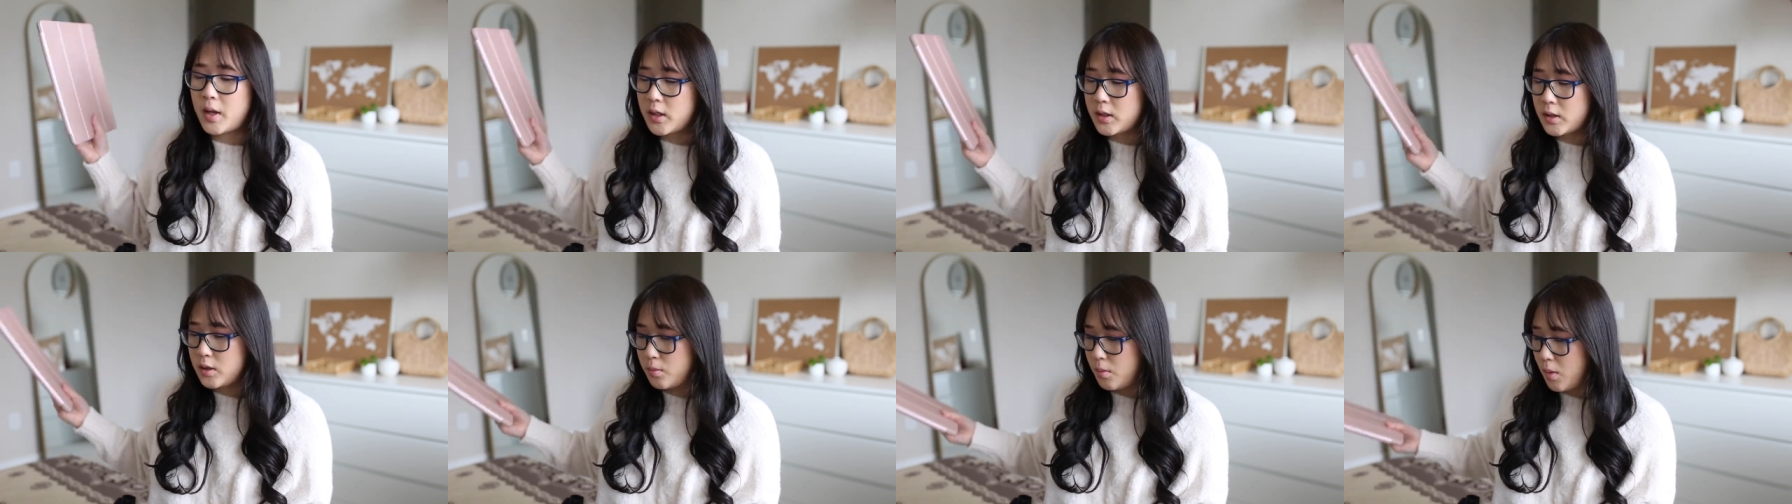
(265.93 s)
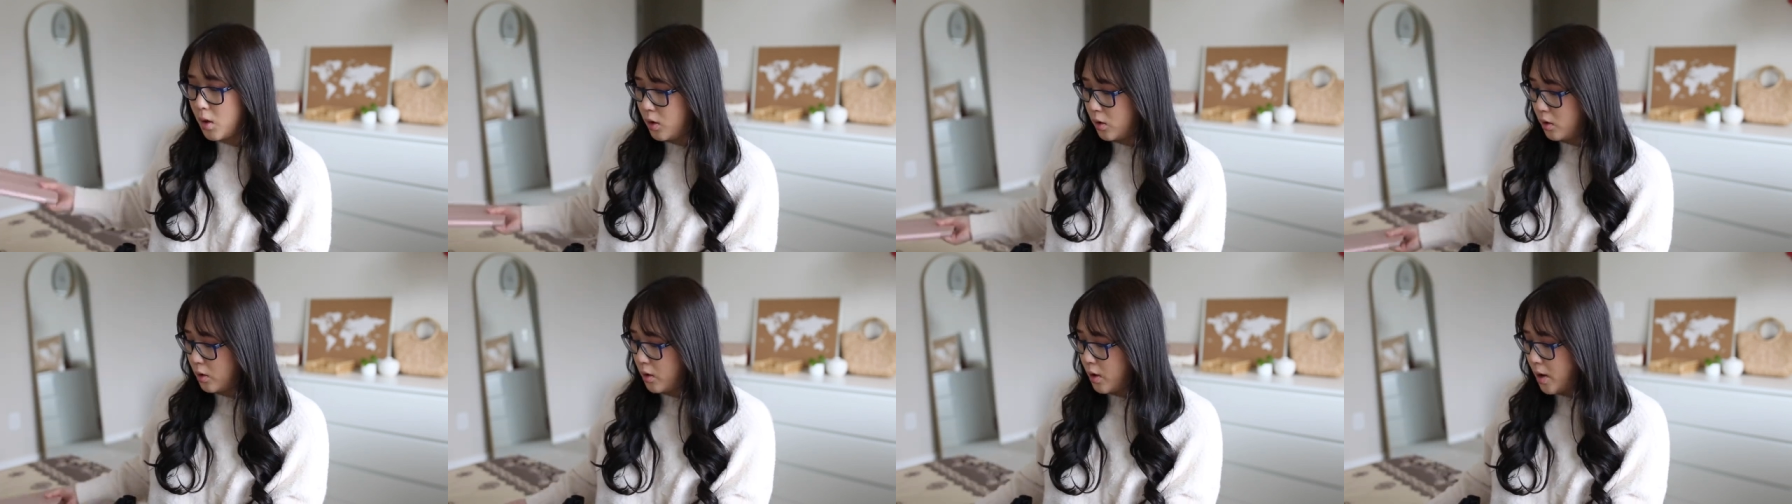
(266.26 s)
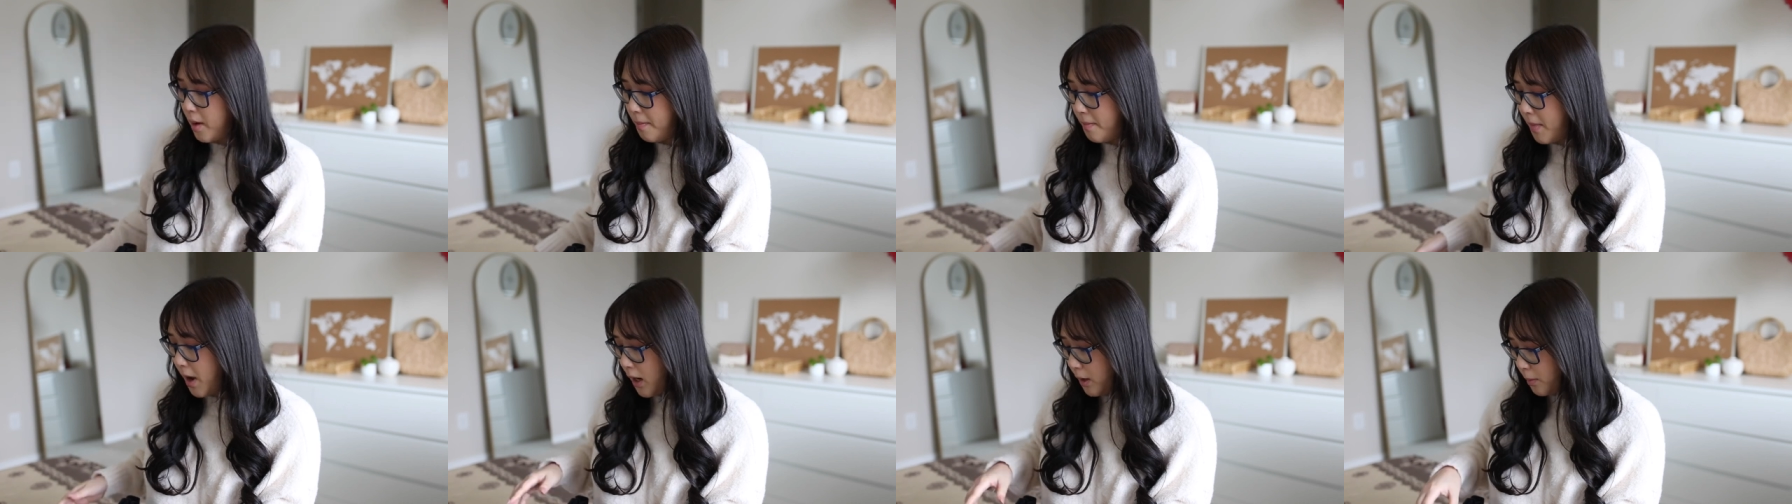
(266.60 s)
a smaller
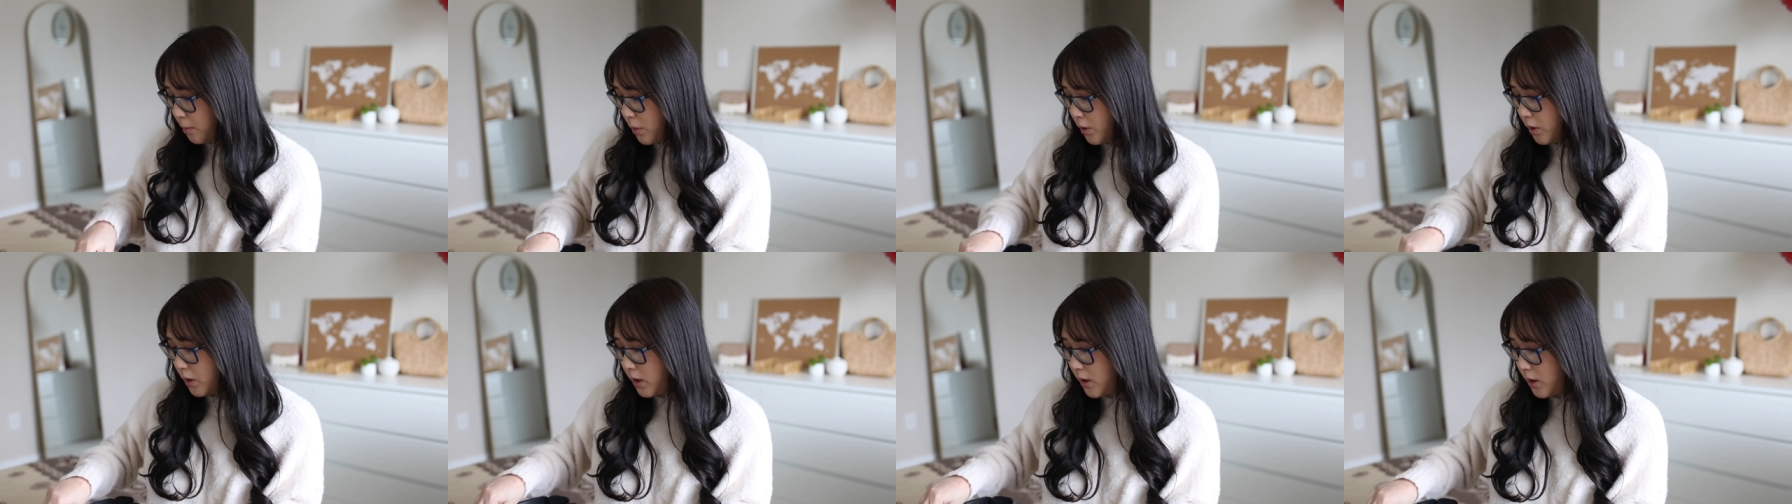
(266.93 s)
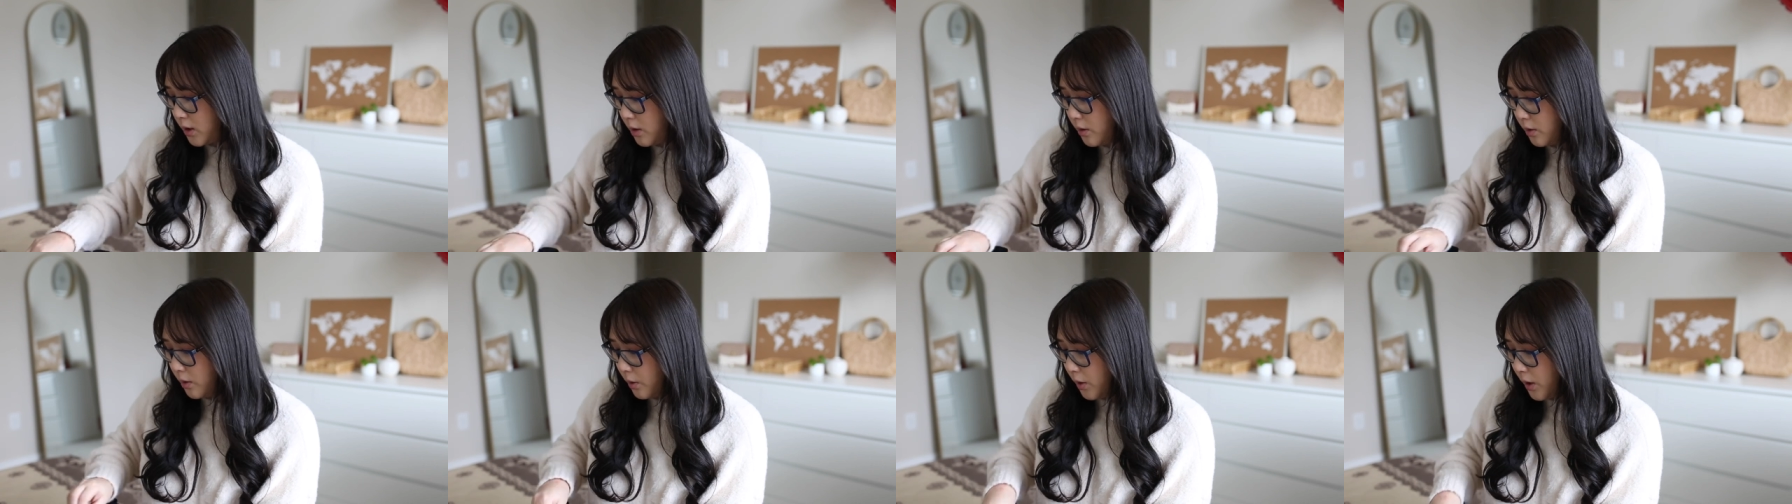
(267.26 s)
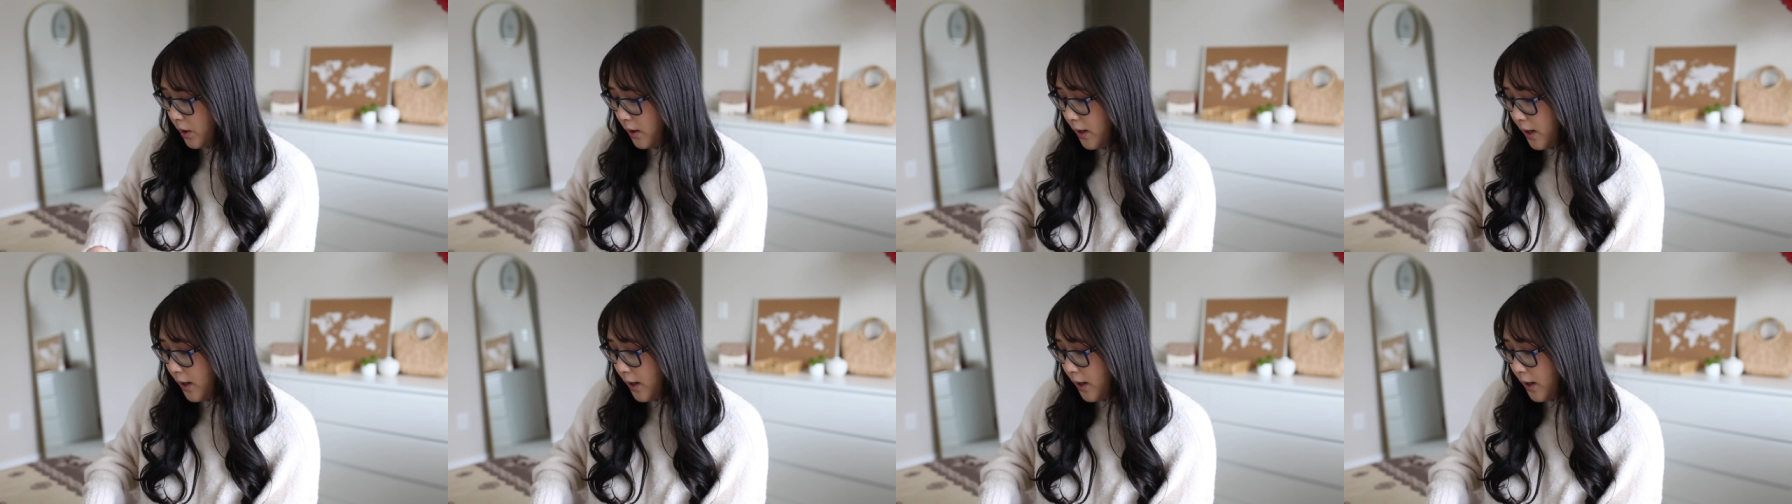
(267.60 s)
MacBook or a